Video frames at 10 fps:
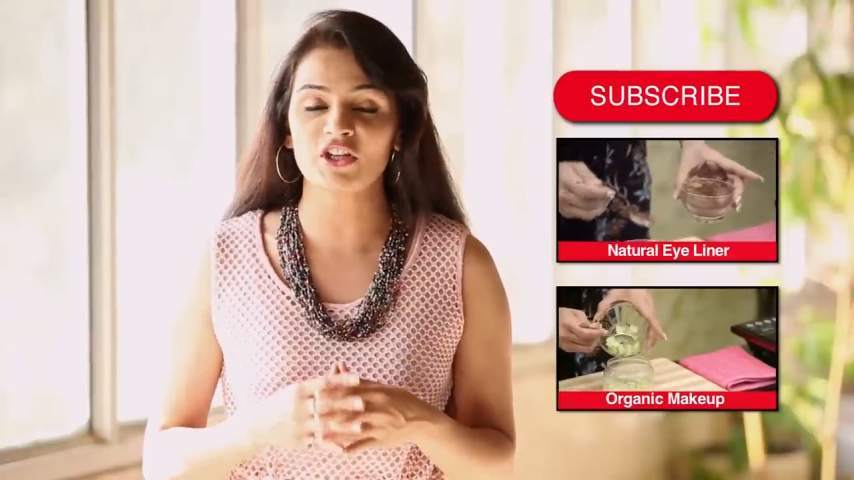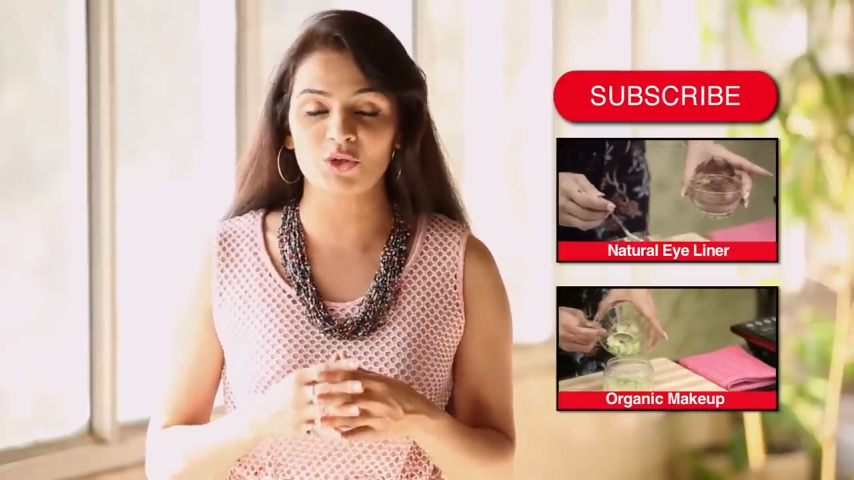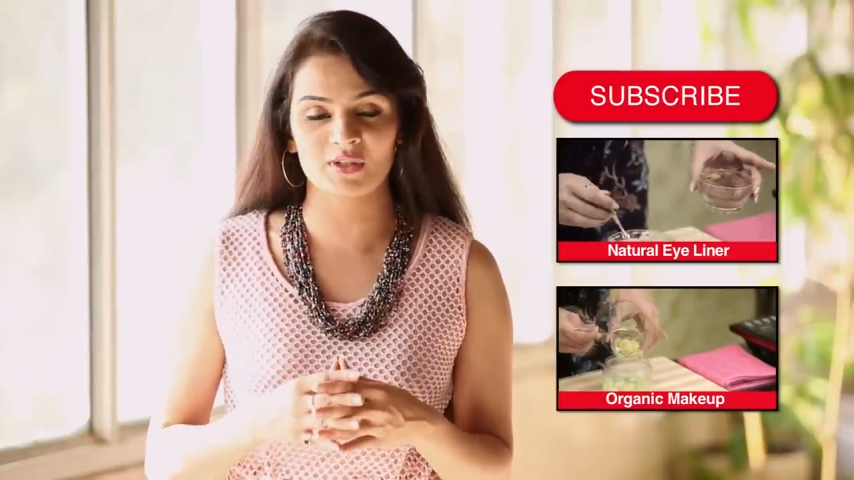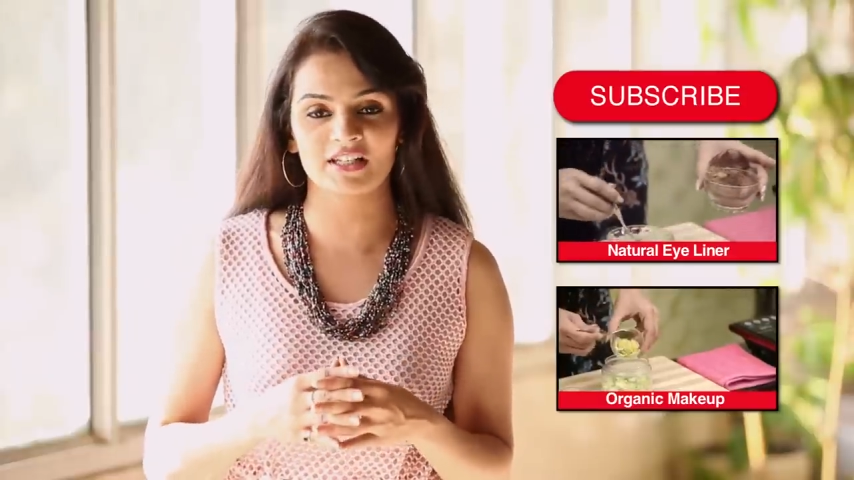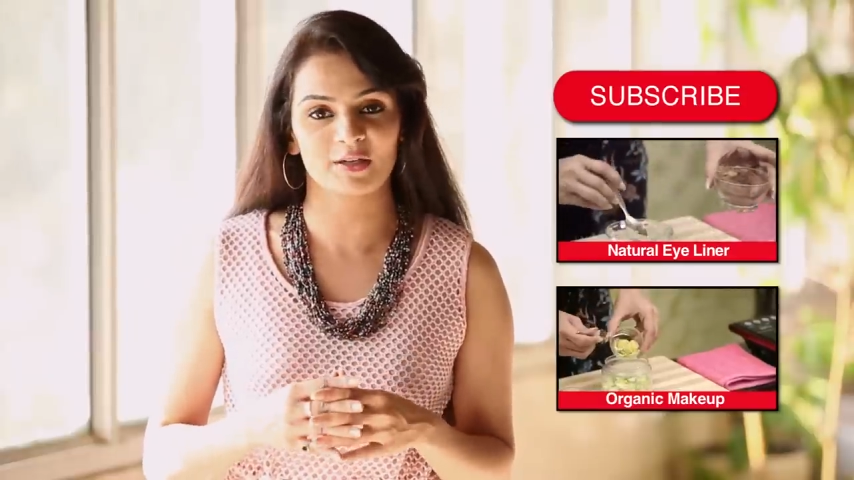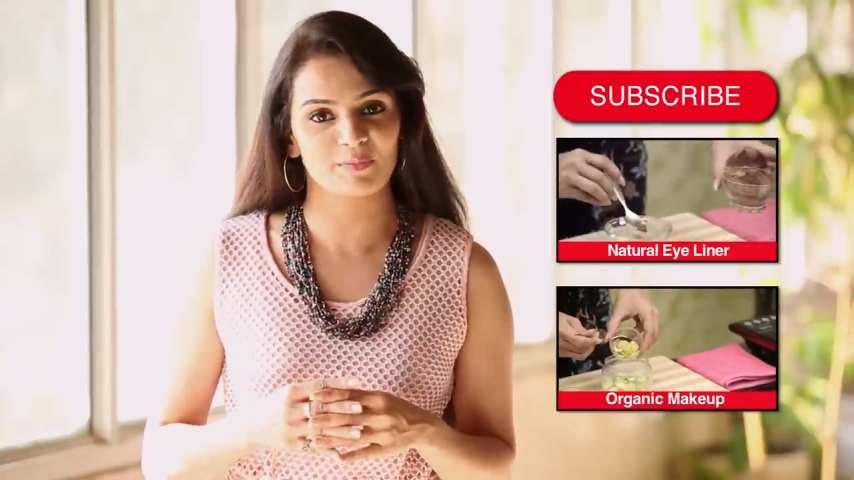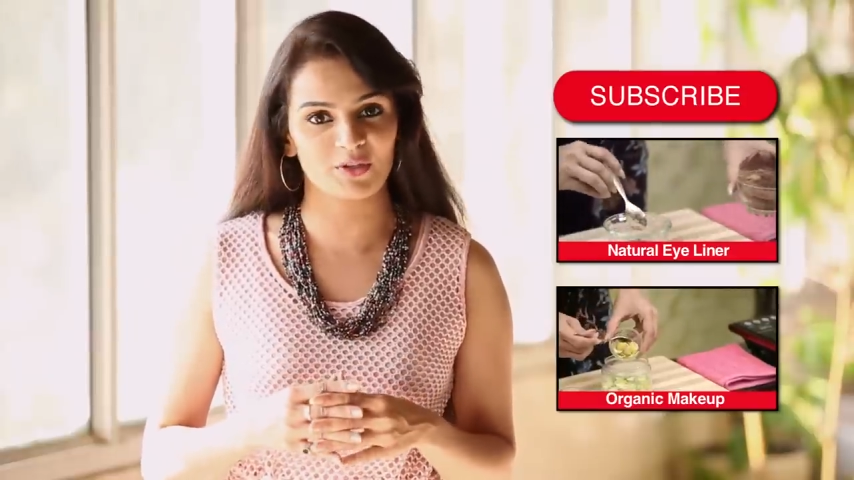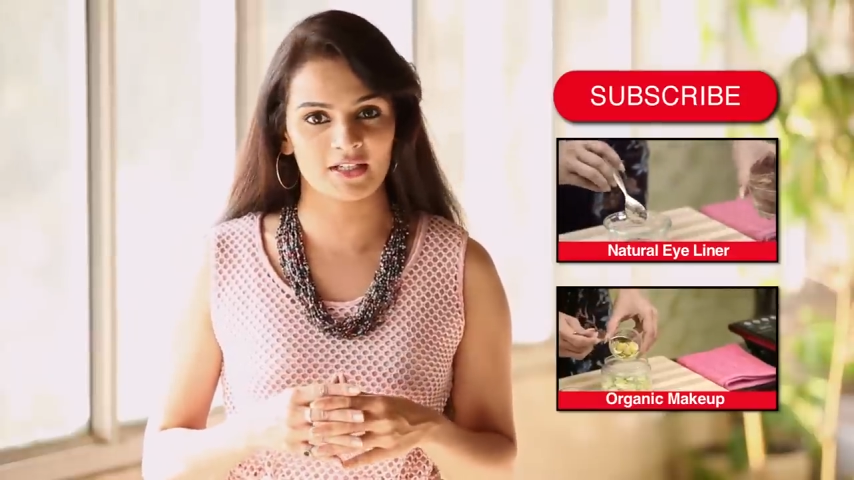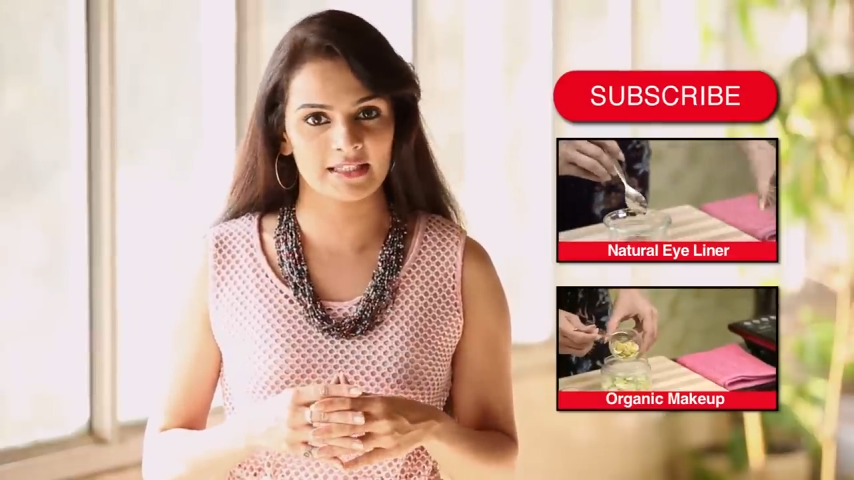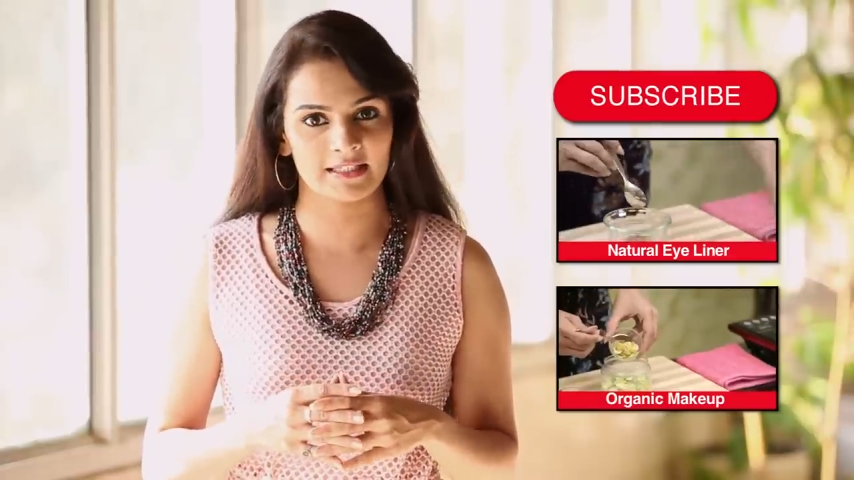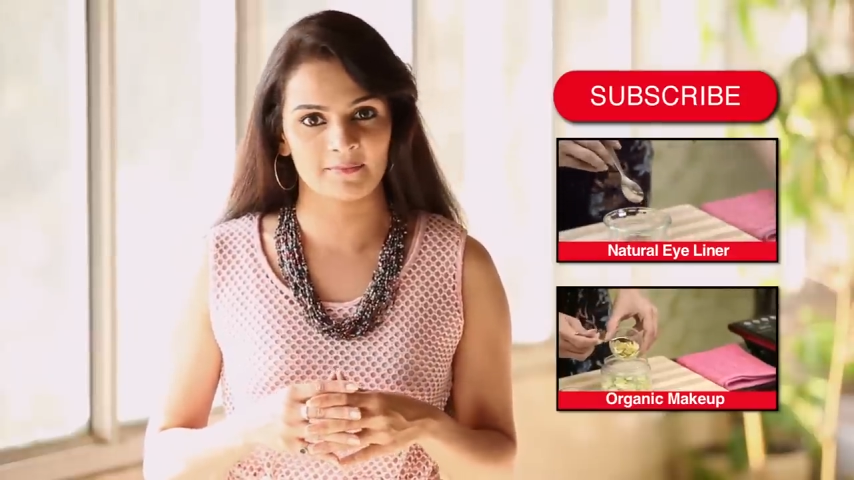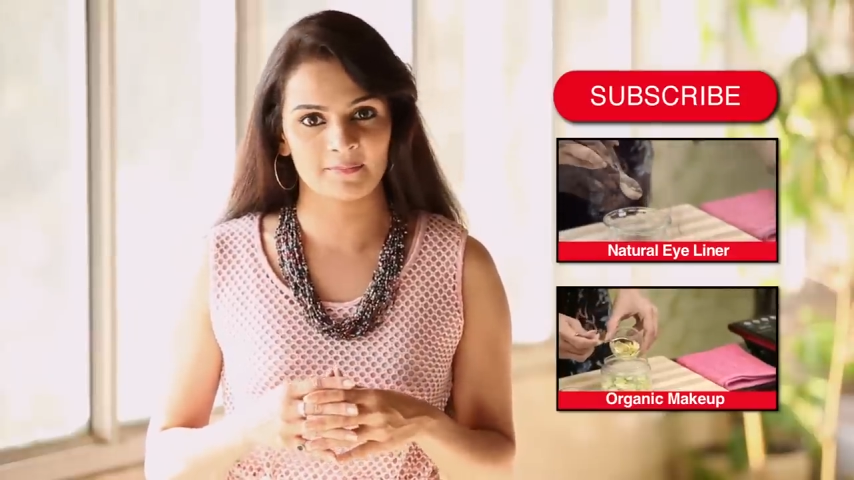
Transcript: user community.